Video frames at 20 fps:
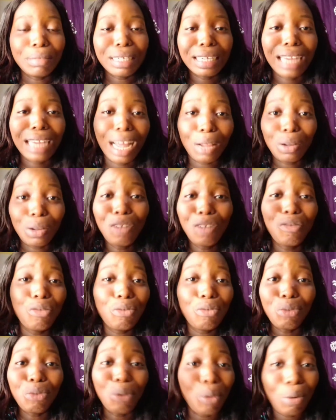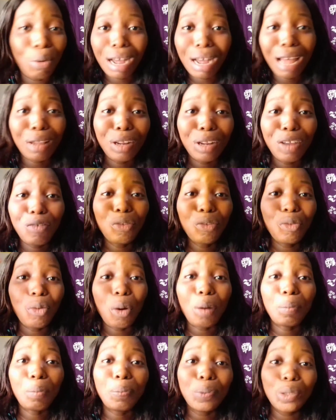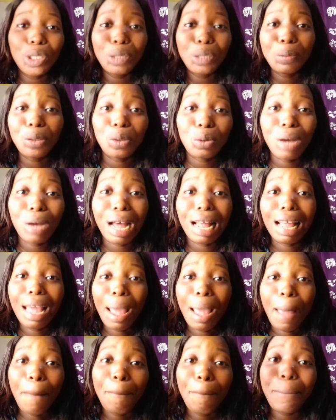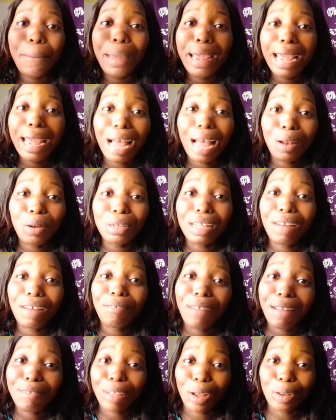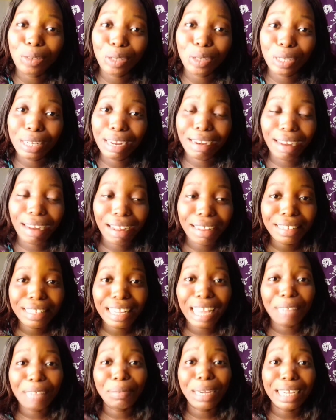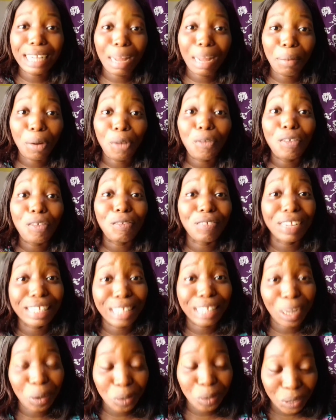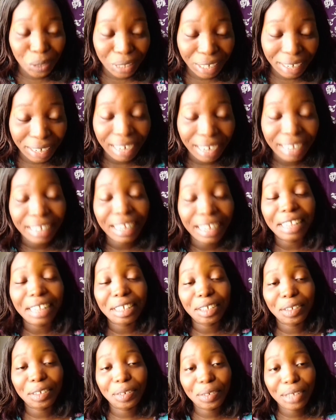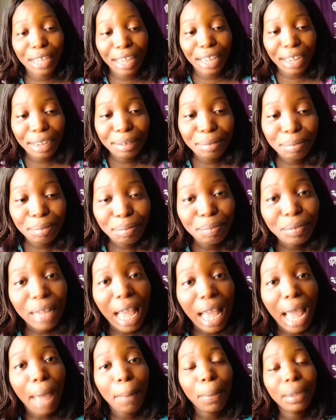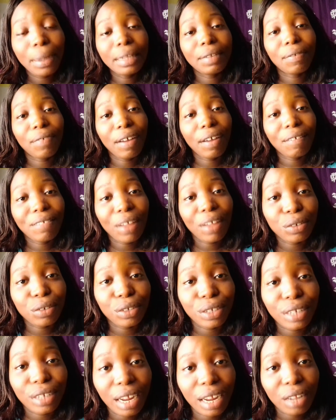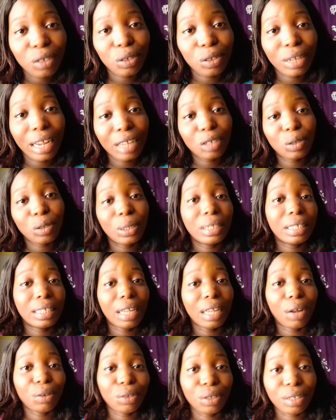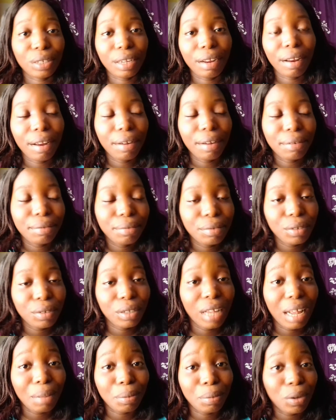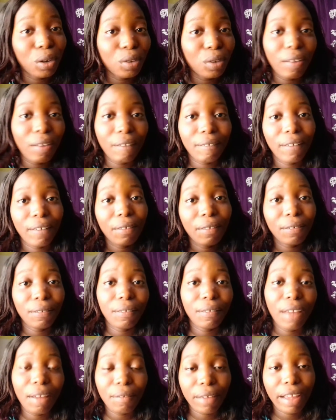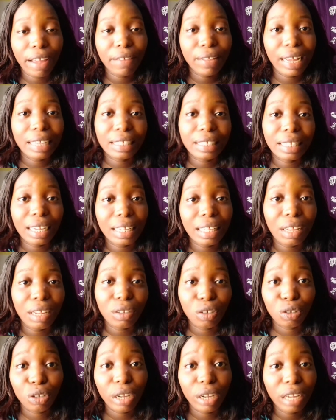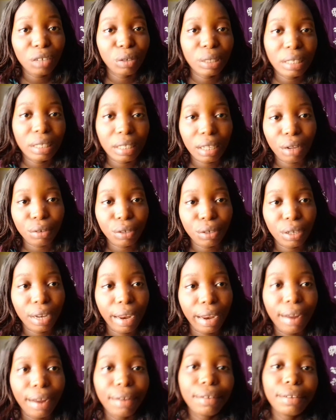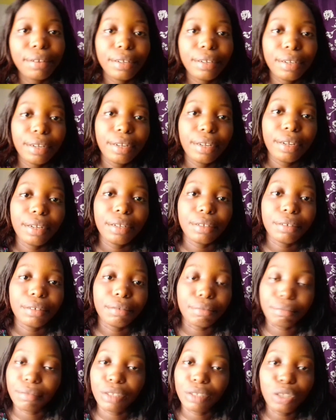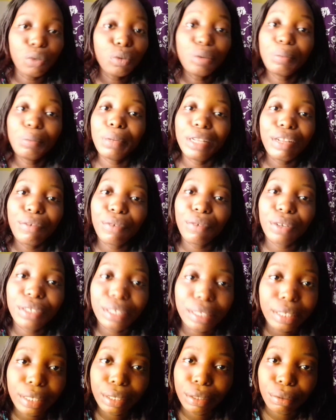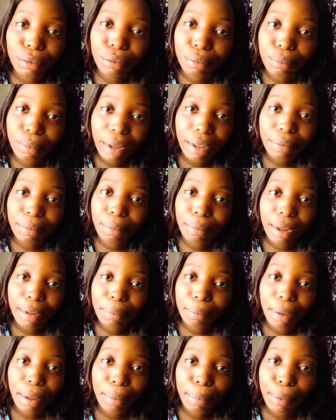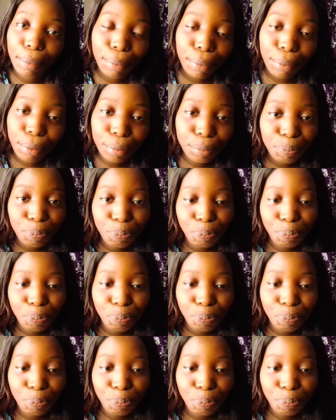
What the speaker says: me. I don't even know what pushed me to go and pay another 5,000 naira. That's making about 15,000 naira. I said, okay. I paid the 5,000 naira to get 20,000 naira. So that, because 5,500, that's 10,000 to get 20,000 naira. You won't believe what he did though, my people.